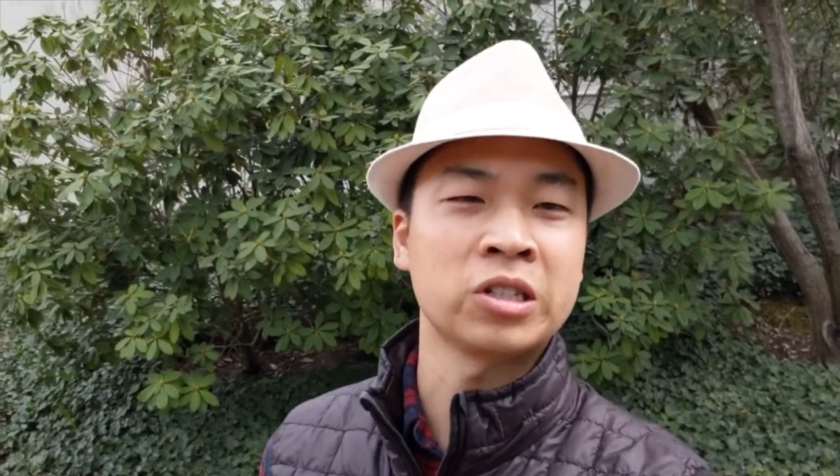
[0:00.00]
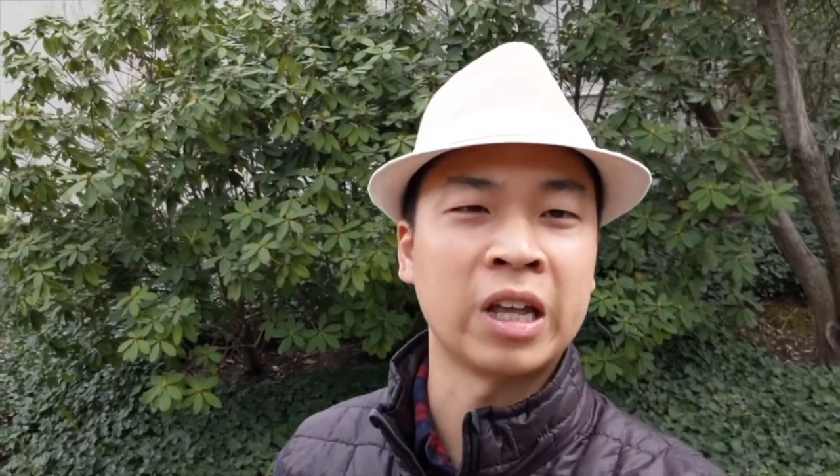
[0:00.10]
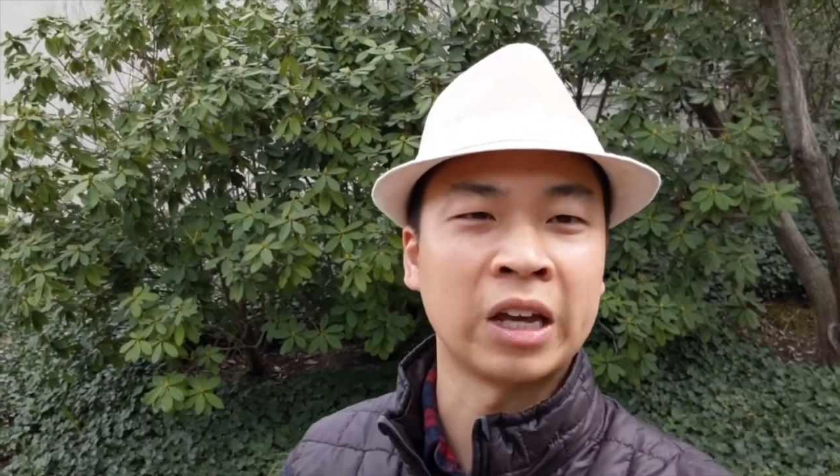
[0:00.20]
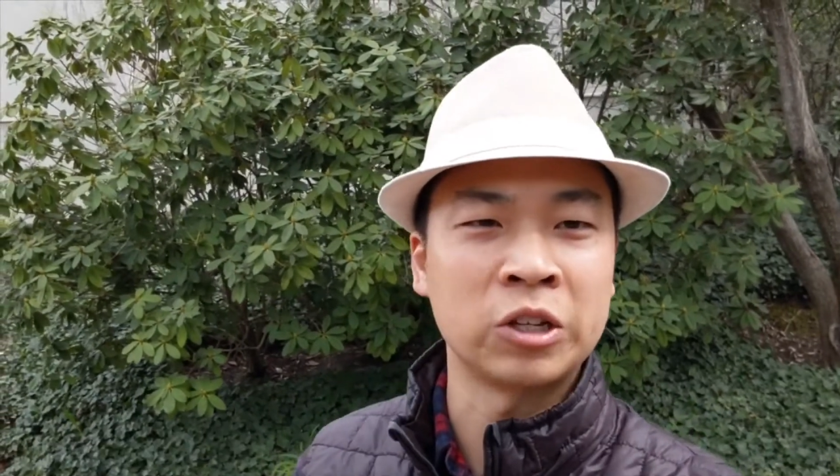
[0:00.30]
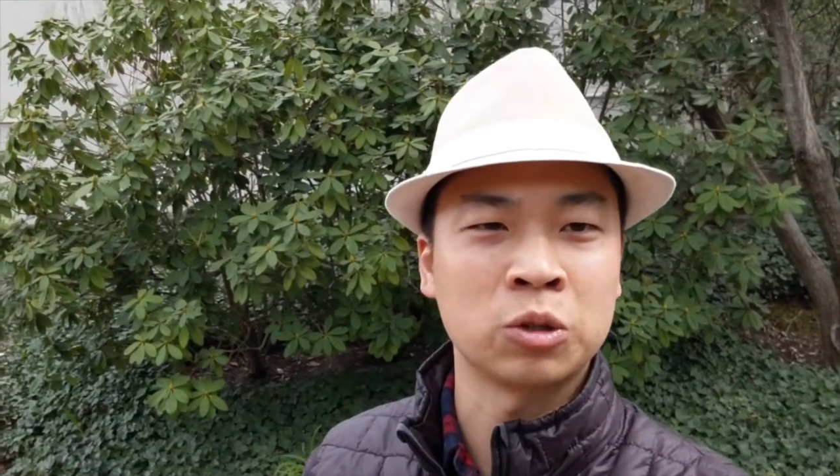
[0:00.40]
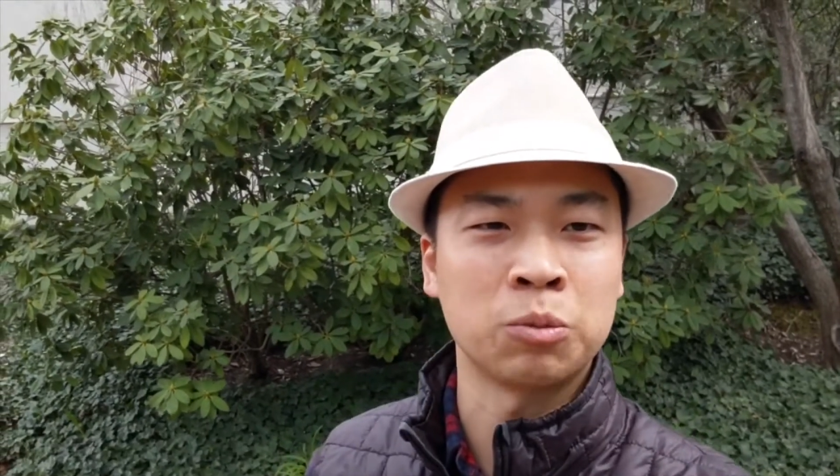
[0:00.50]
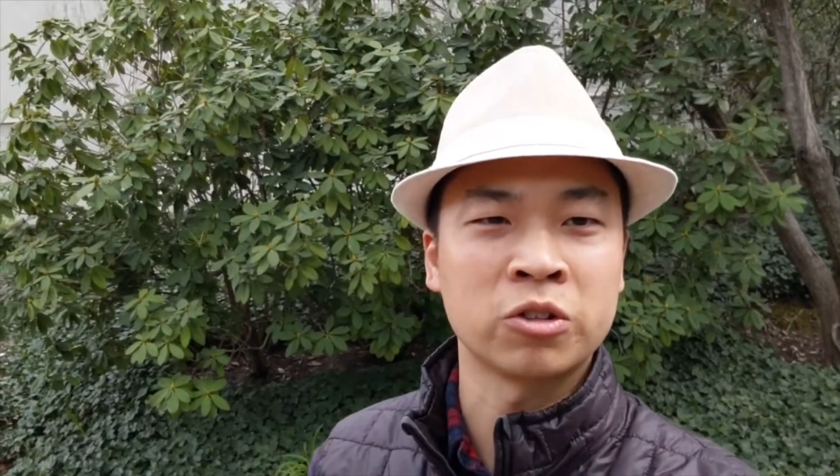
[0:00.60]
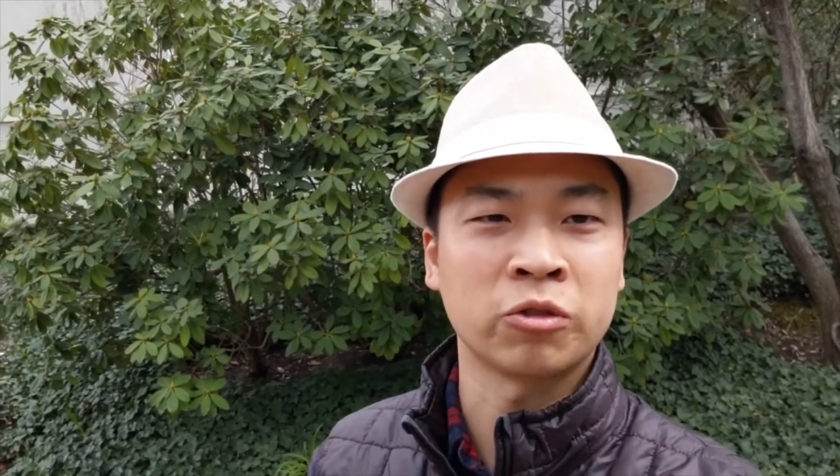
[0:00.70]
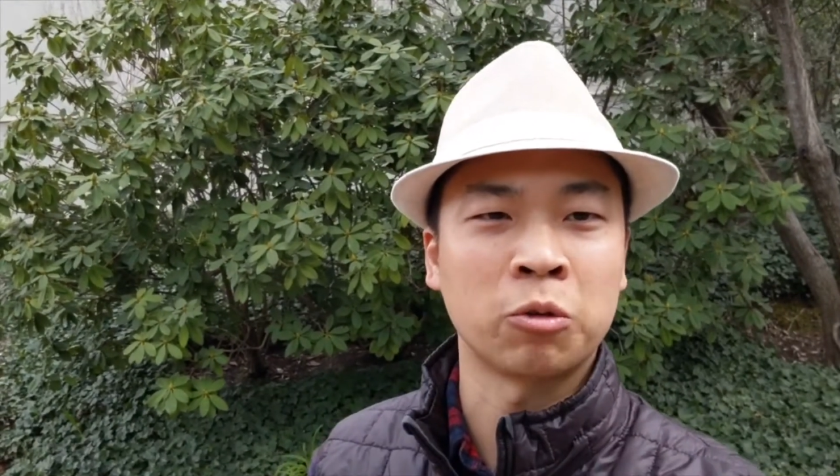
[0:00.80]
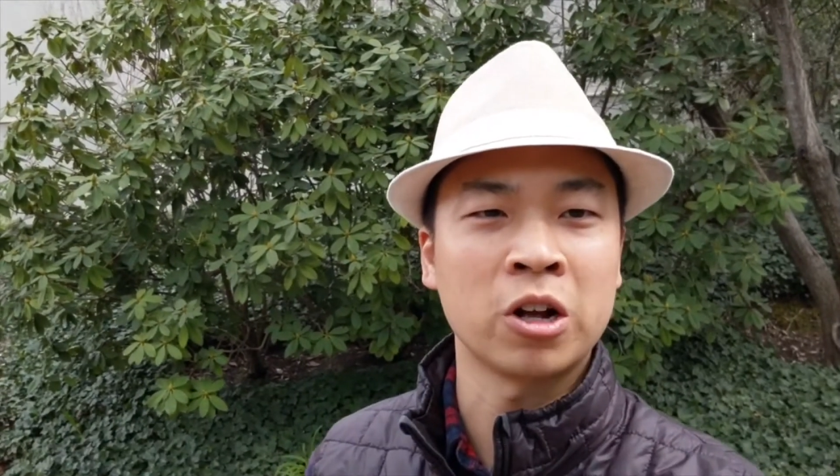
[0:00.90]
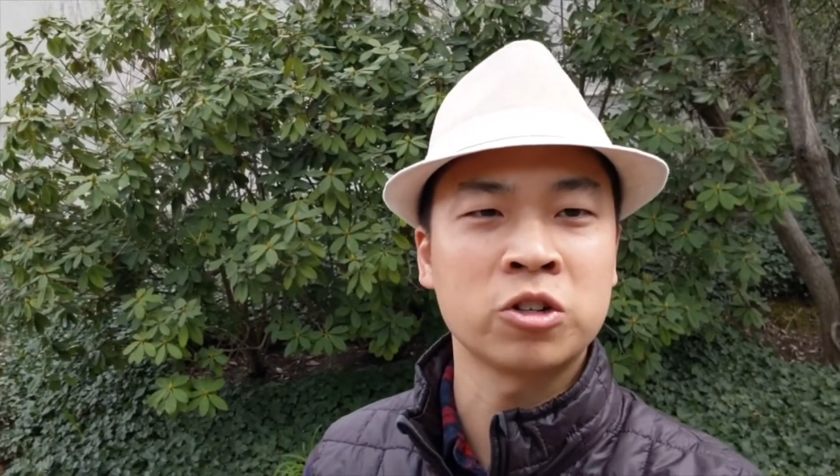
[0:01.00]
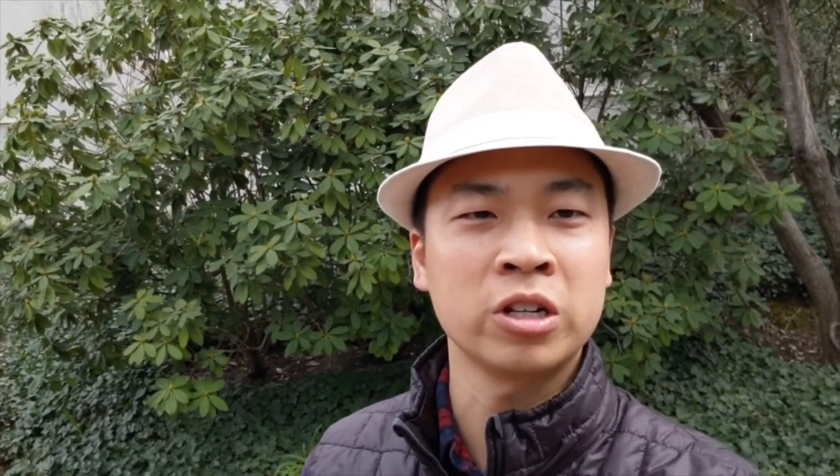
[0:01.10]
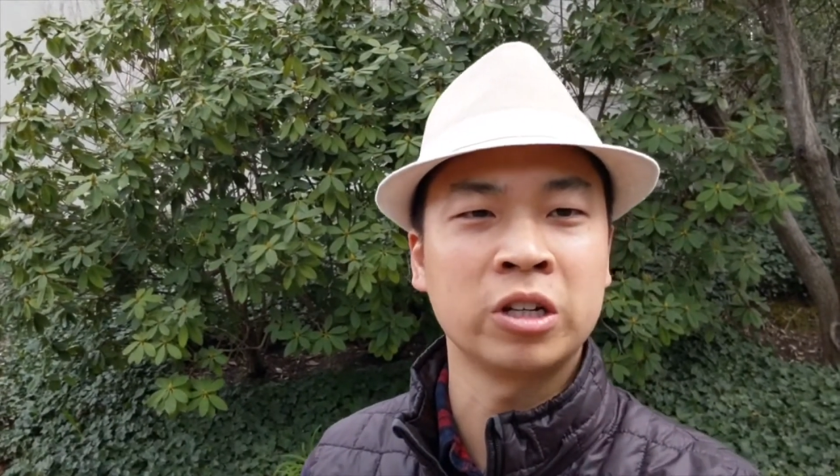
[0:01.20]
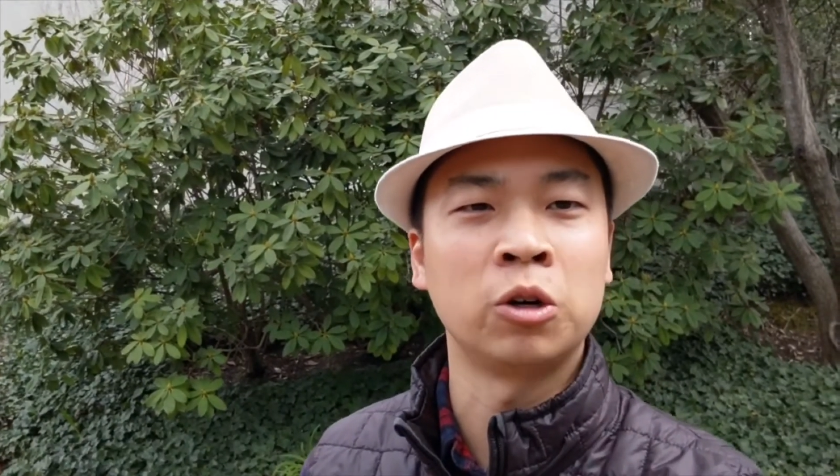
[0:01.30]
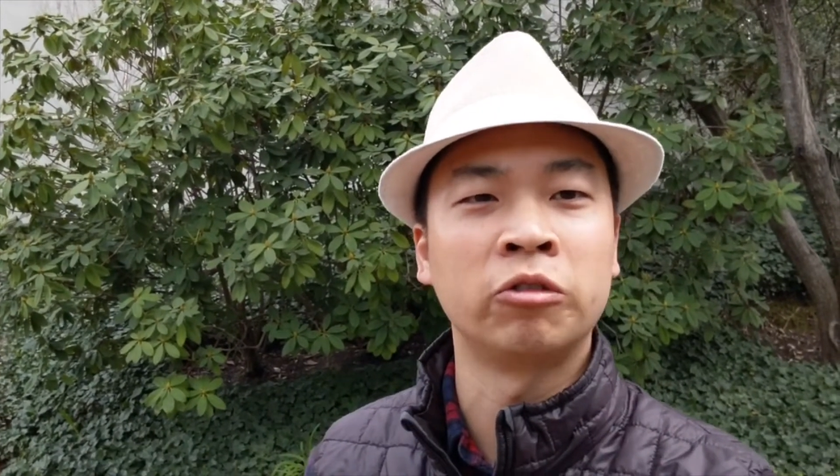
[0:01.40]
Thank you so much for watching,
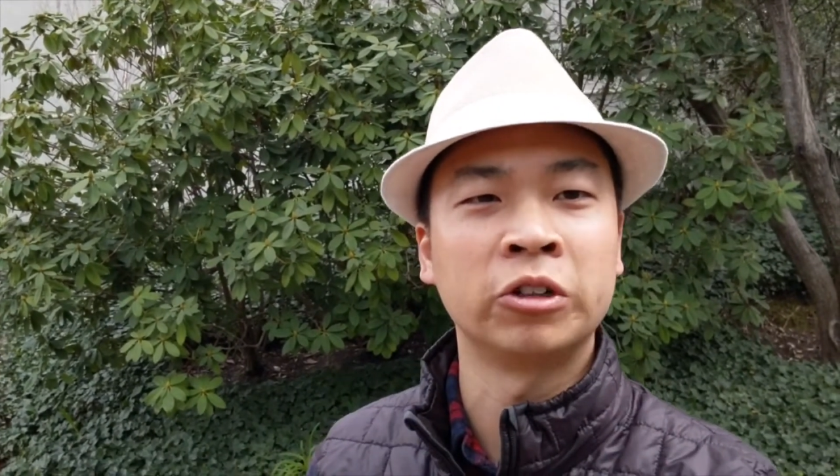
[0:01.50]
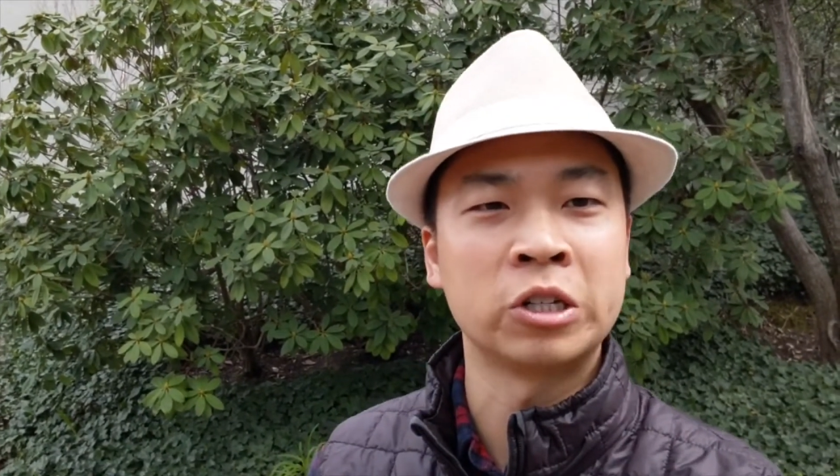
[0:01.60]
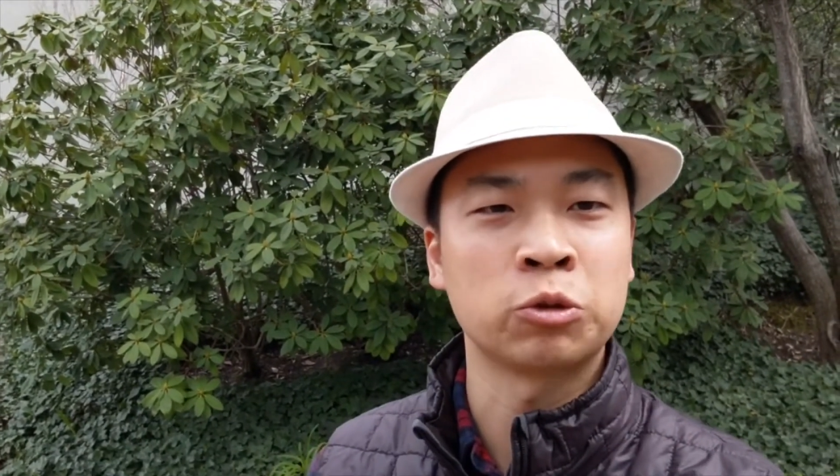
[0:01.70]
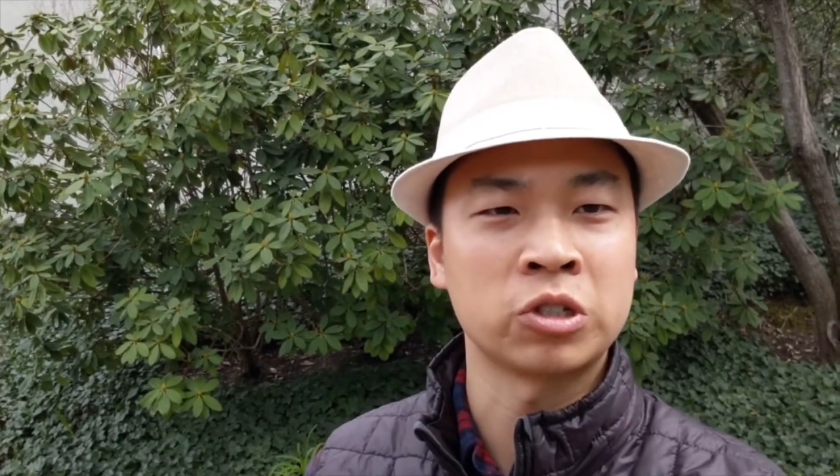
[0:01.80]
and hopefully this was